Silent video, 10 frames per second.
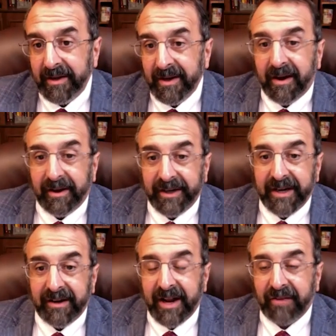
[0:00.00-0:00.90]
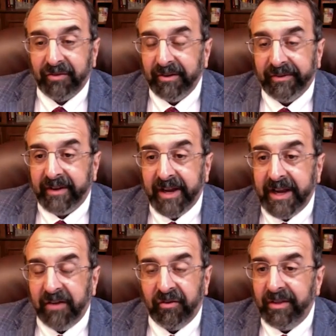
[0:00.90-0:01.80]
on the international
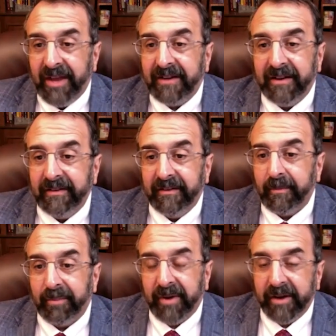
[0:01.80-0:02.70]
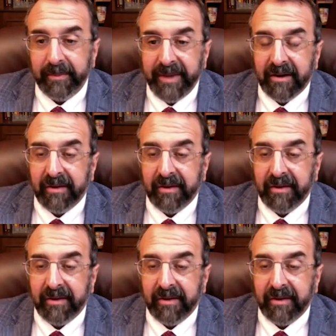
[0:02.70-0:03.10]
stage, that doesn't surprise me at all.